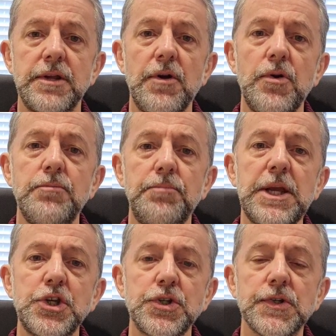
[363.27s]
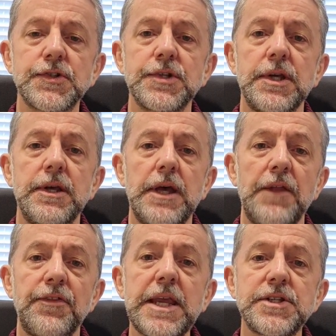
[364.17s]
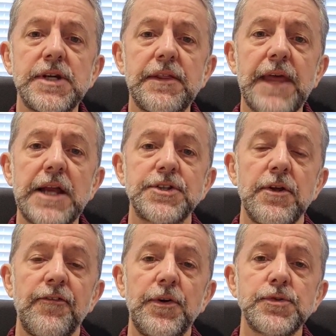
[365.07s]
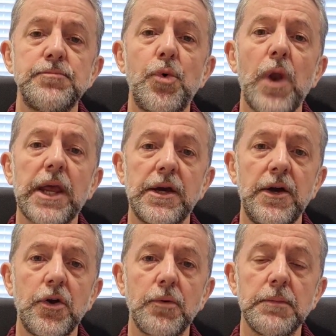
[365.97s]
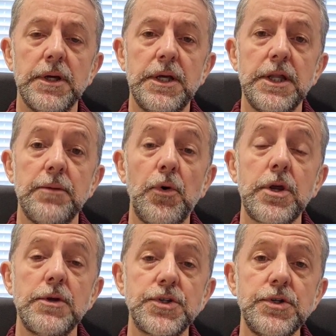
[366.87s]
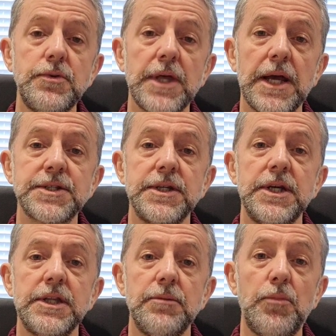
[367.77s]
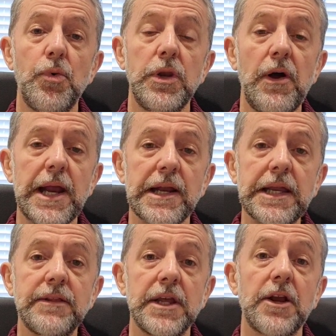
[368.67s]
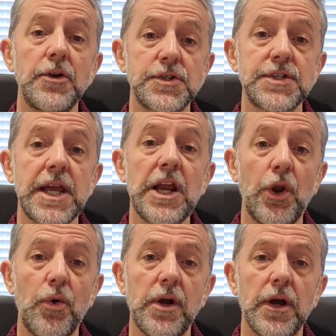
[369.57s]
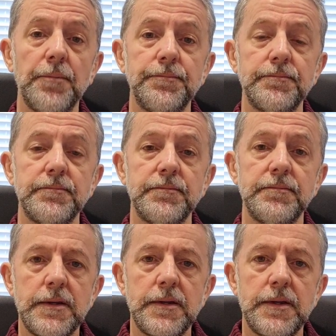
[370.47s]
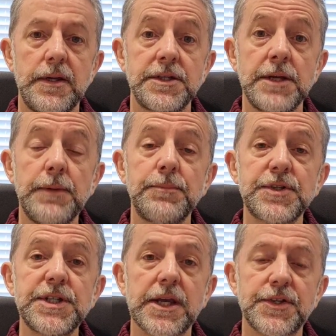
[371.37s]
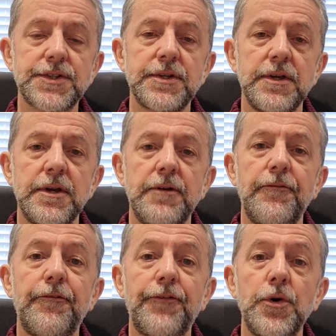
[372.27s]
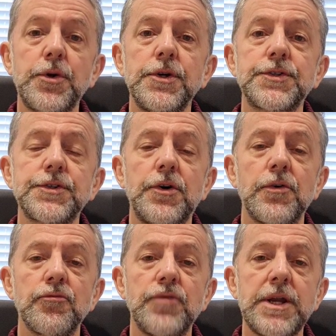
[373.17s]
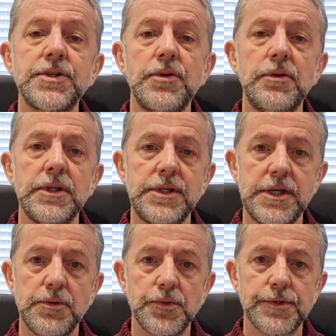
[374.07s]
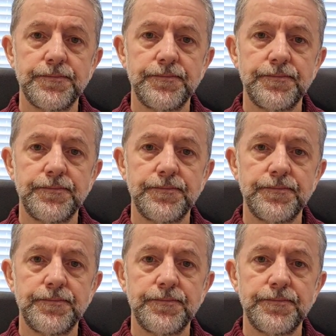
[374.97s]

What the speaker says: their own pictures and things like that, so it feels more like a home. The more you can do that, the more likely they're going to stay longer. Tip number 6, focus on rental yield.